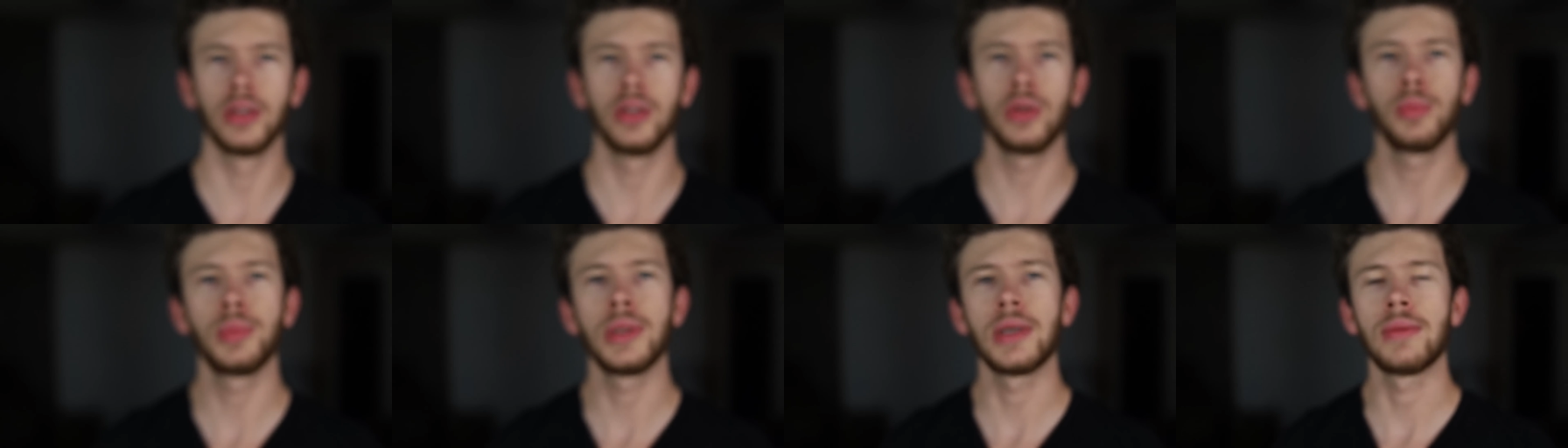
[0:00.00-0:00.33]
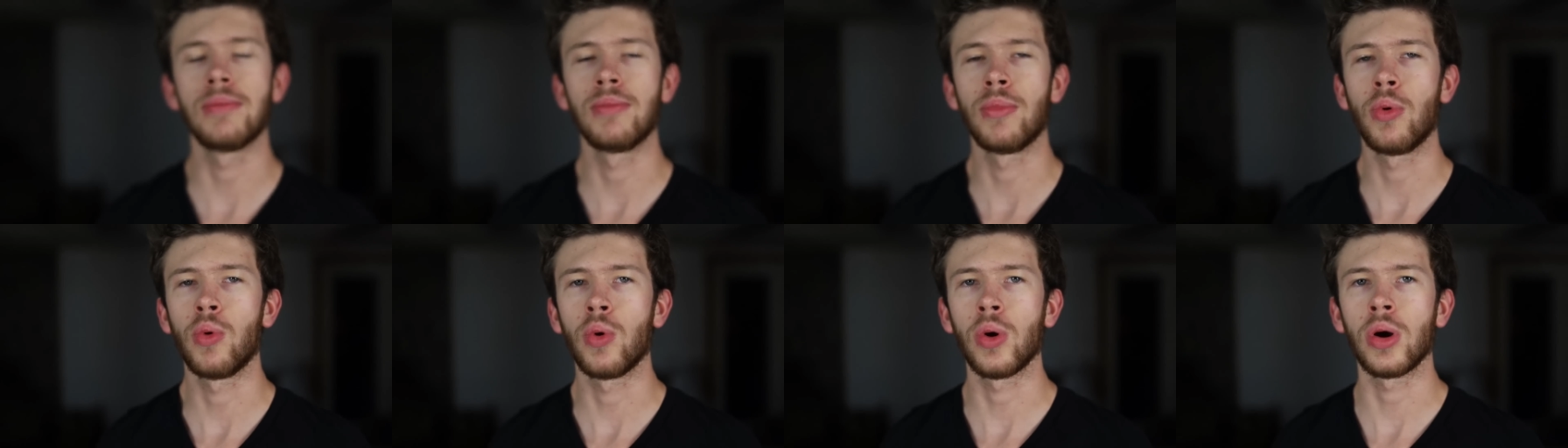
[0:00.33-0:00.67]
little
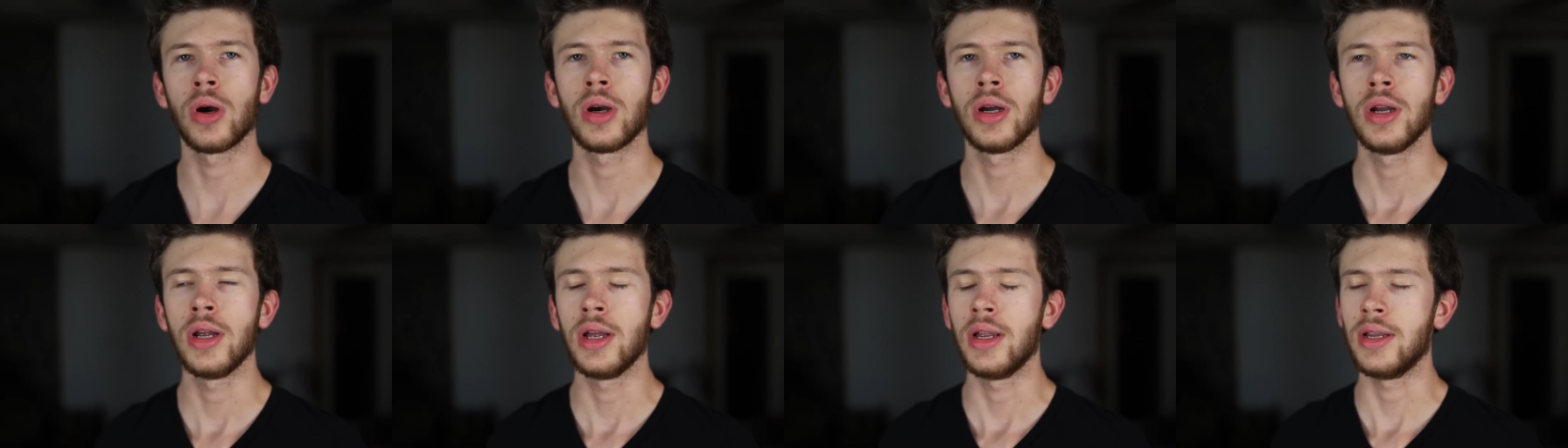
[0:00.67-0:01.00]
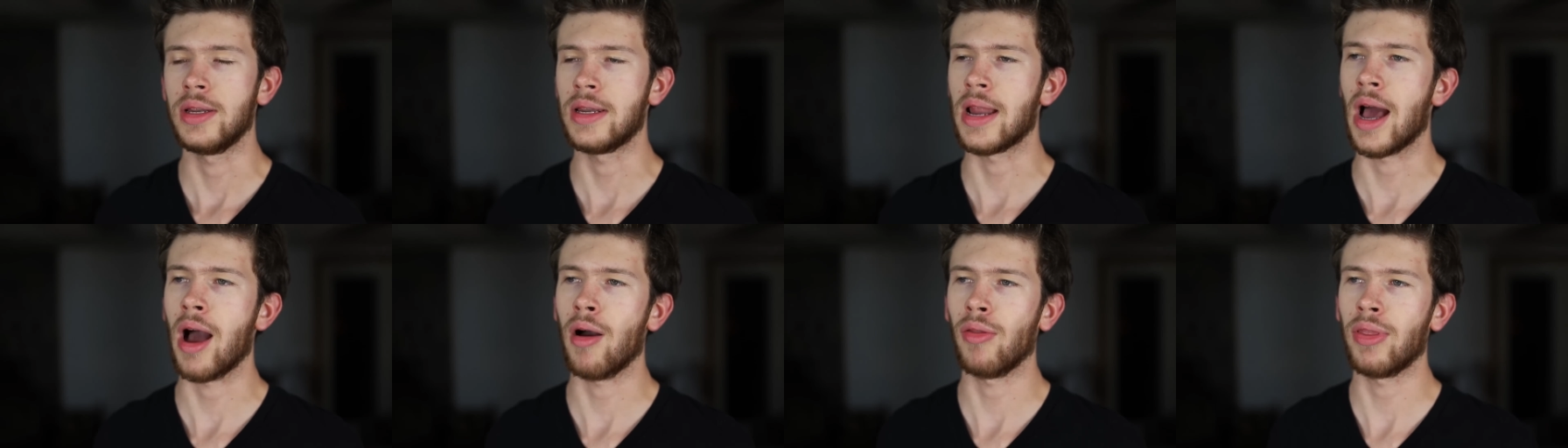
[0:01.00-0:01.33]
bit more
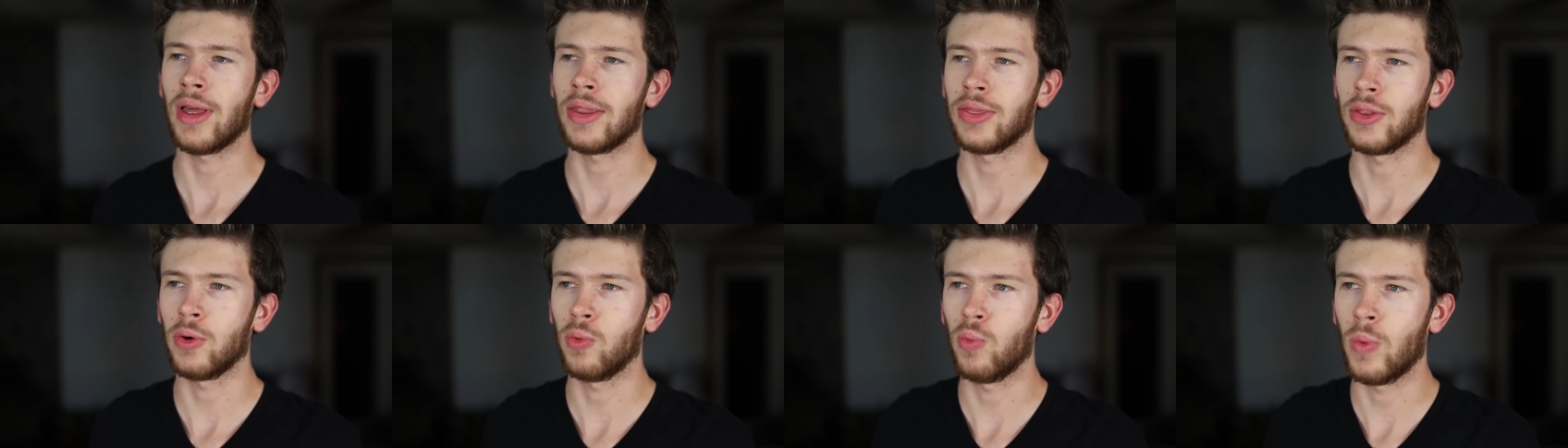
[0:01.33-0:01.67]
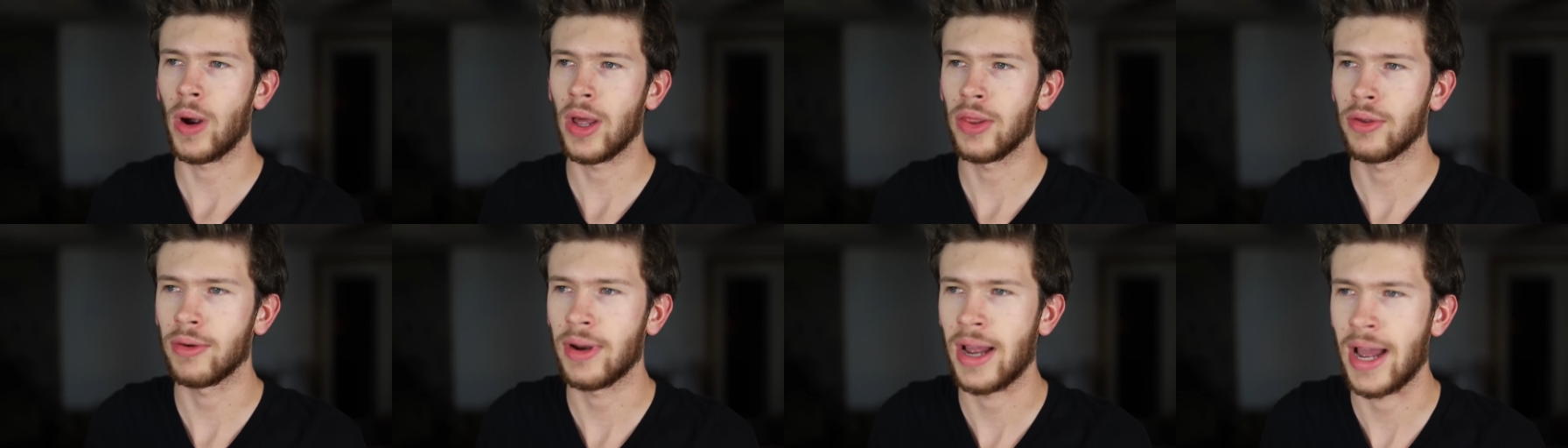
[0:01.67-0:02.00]
now that the
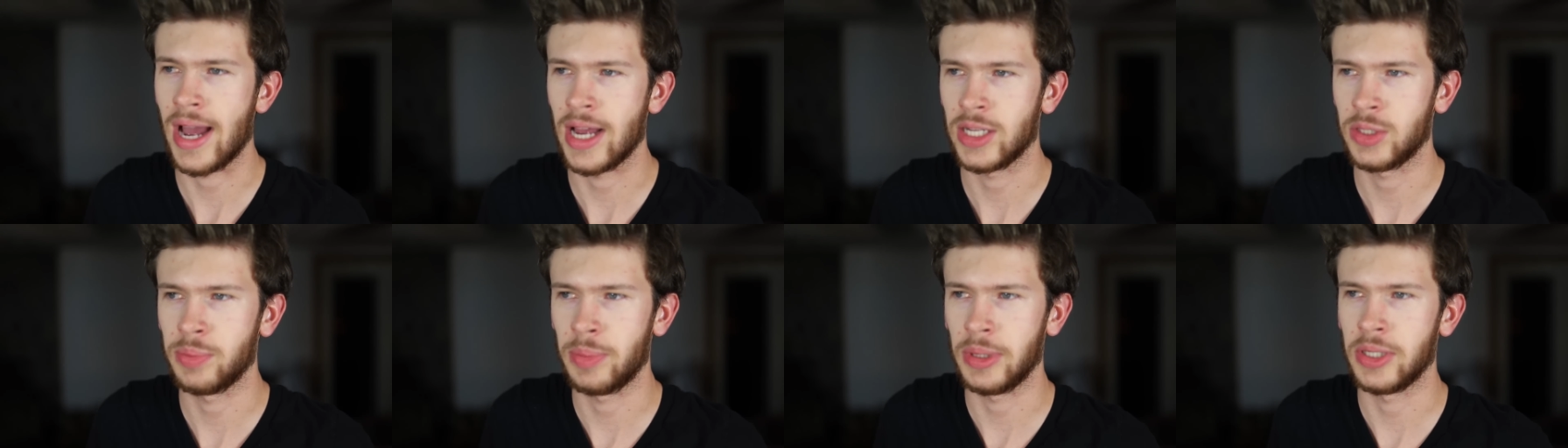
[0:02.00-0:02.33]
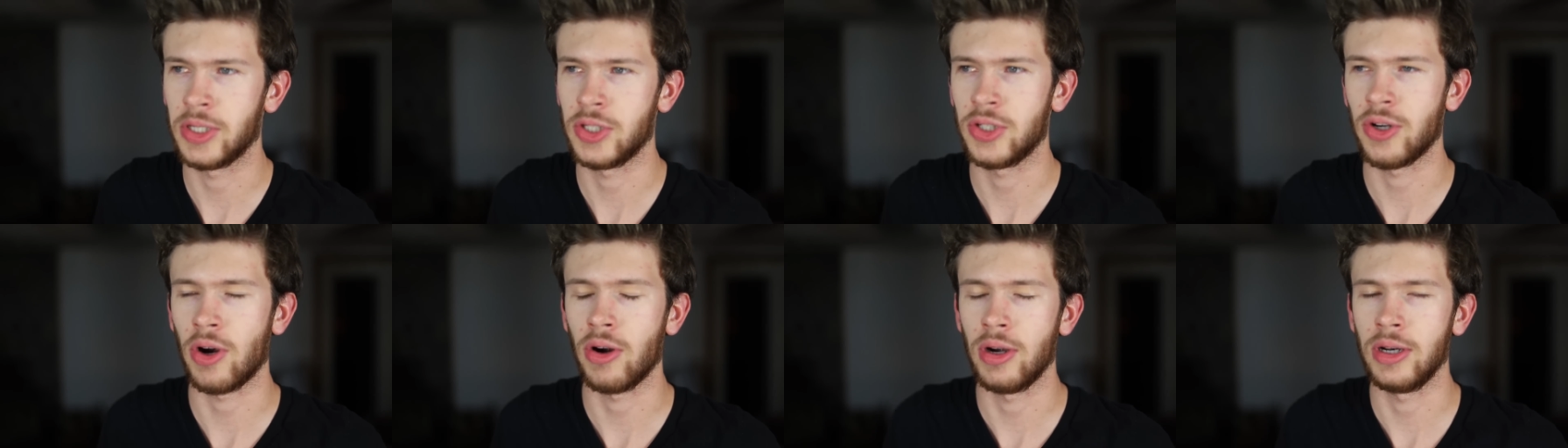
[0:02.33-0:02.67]
weather has
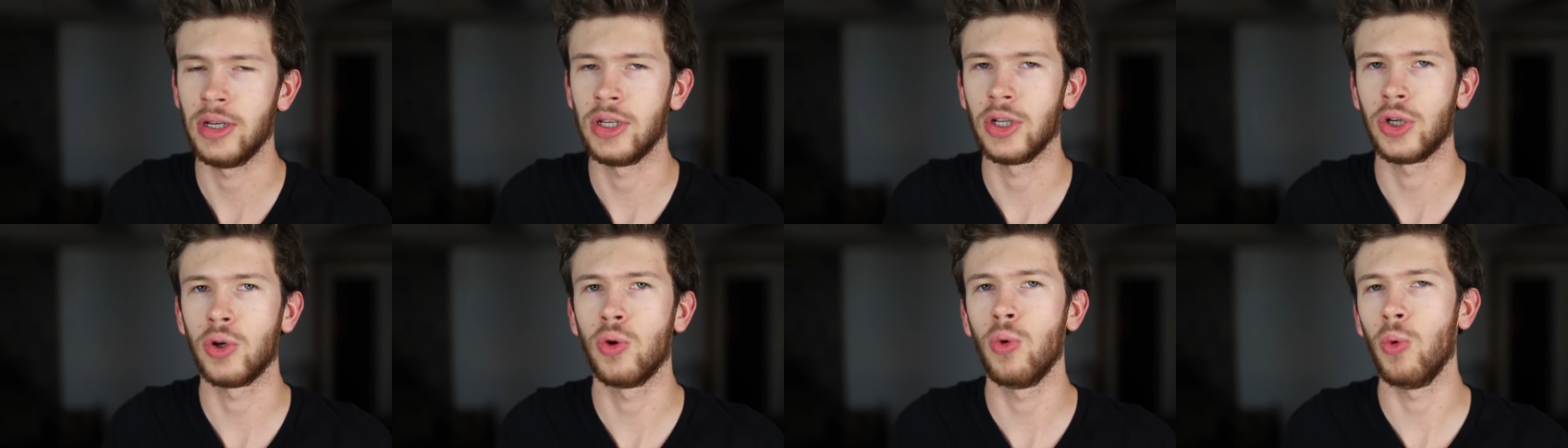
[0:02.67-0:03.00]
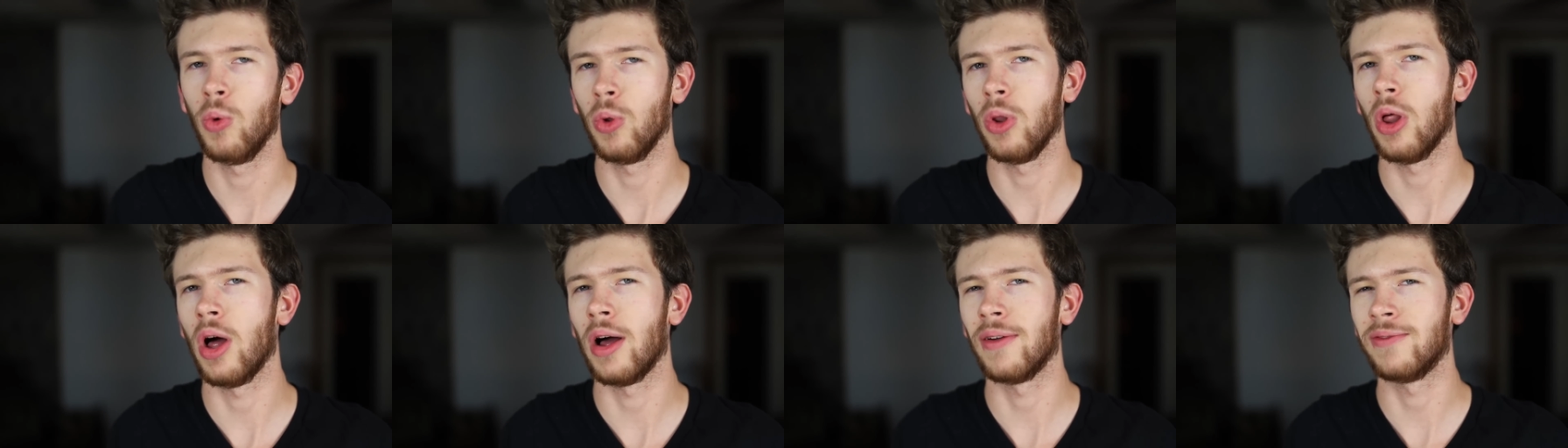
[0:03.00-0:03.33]
been starting to
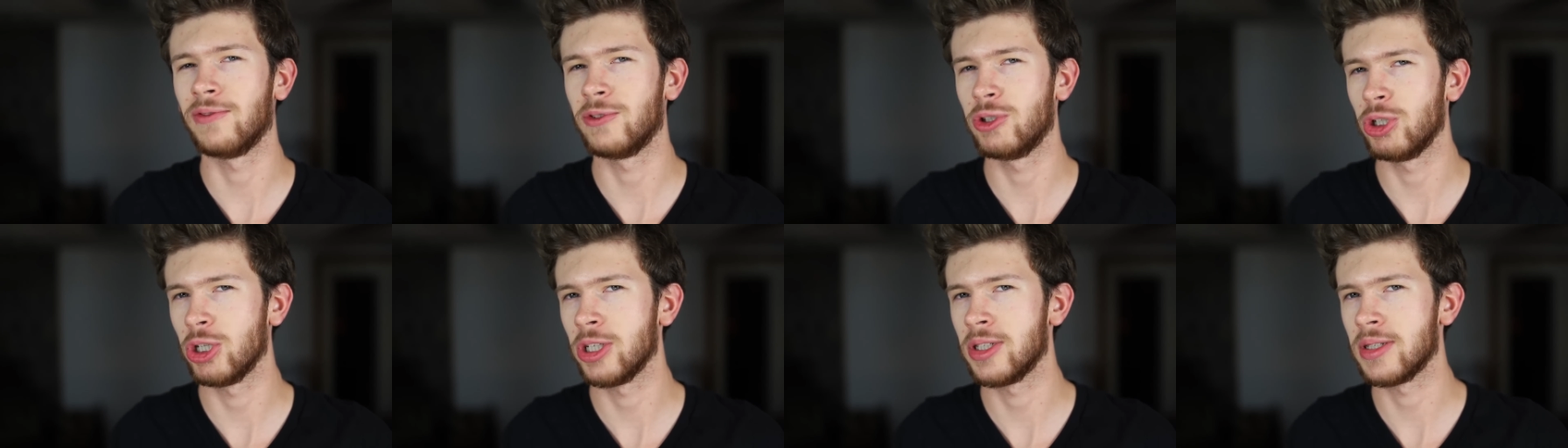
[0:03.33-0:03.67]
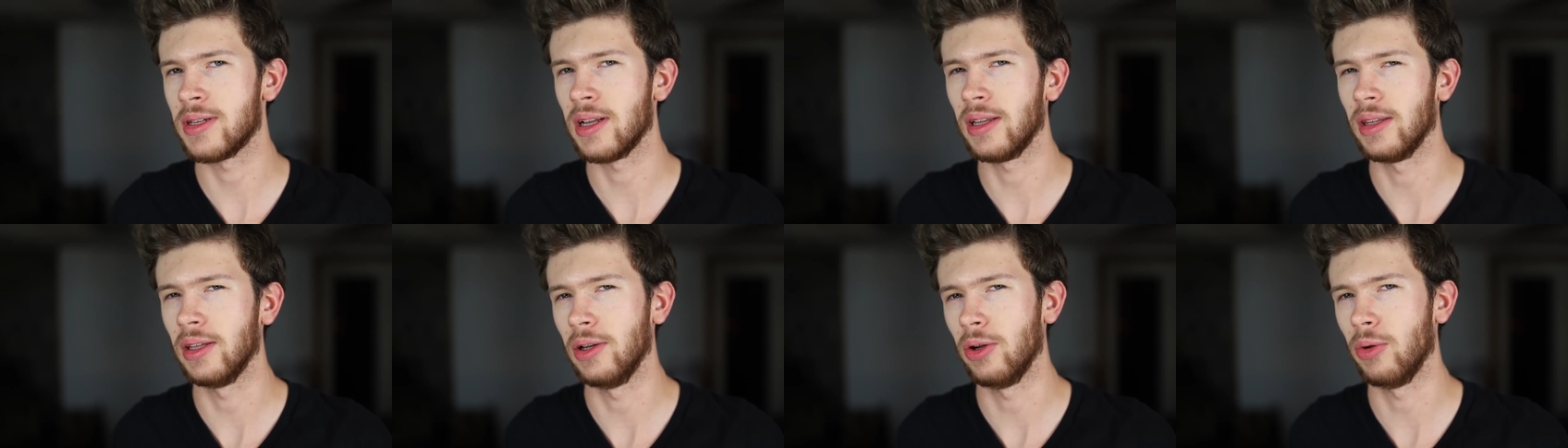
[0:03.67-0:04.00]
cool off
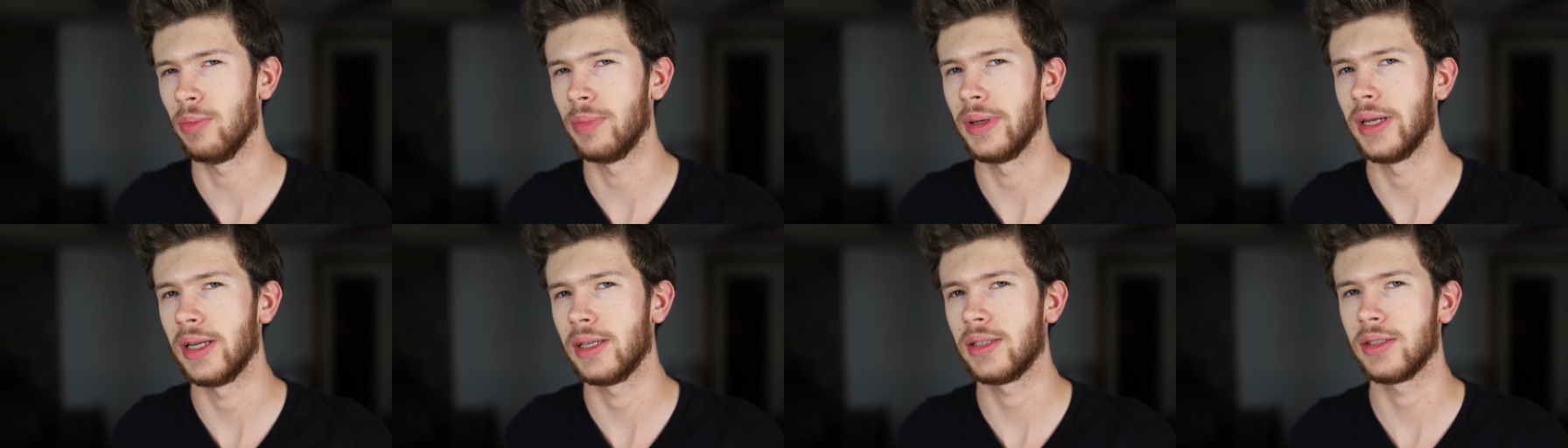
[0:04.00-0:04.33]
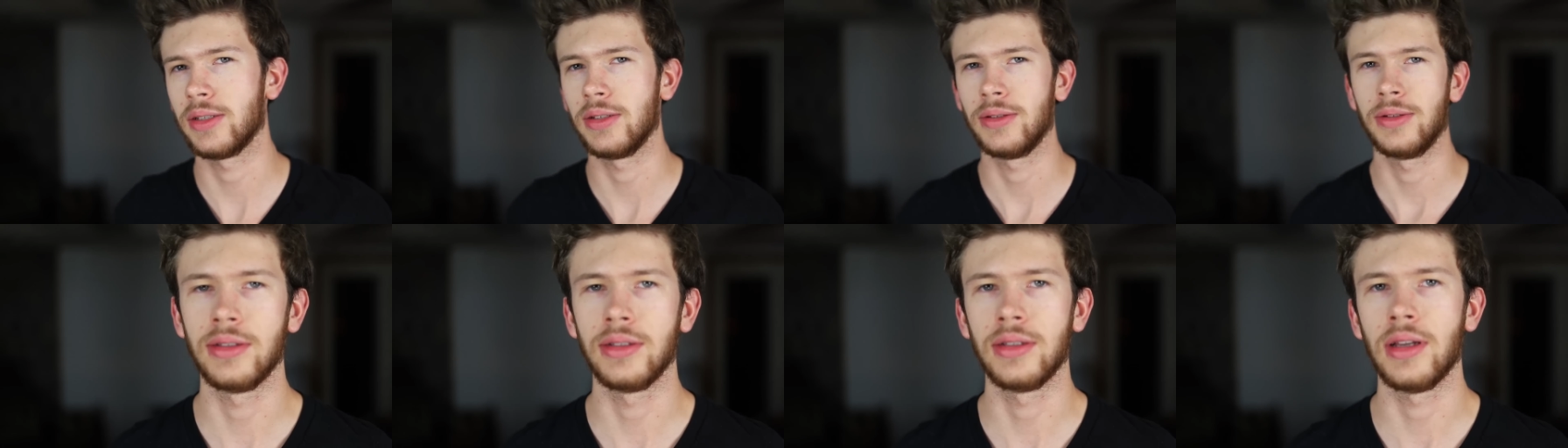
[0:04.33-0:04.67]
just a little
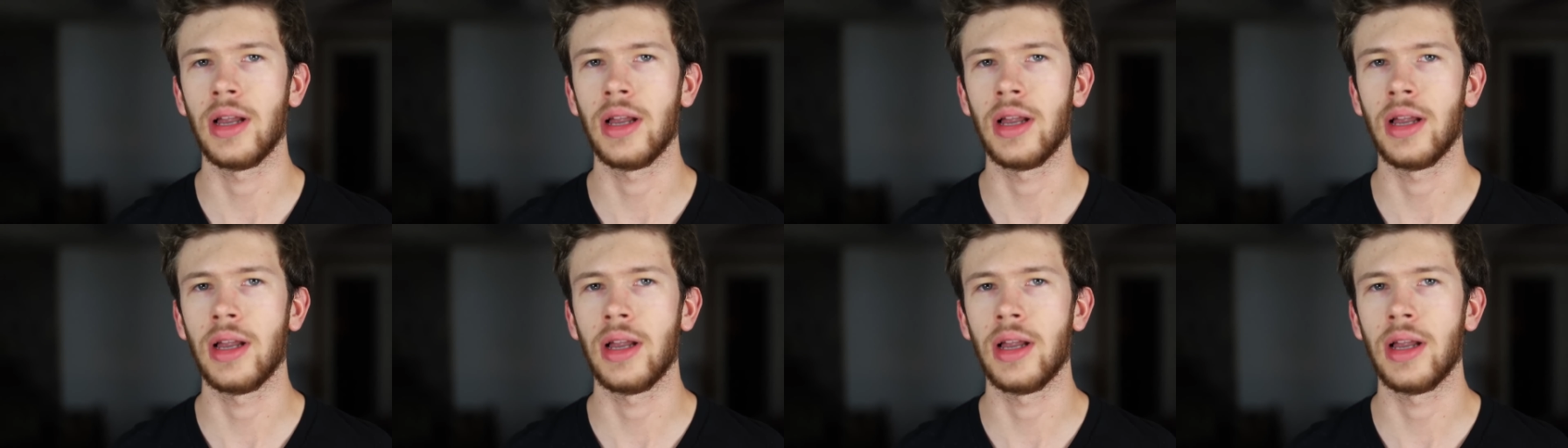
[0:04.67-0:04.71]
bit.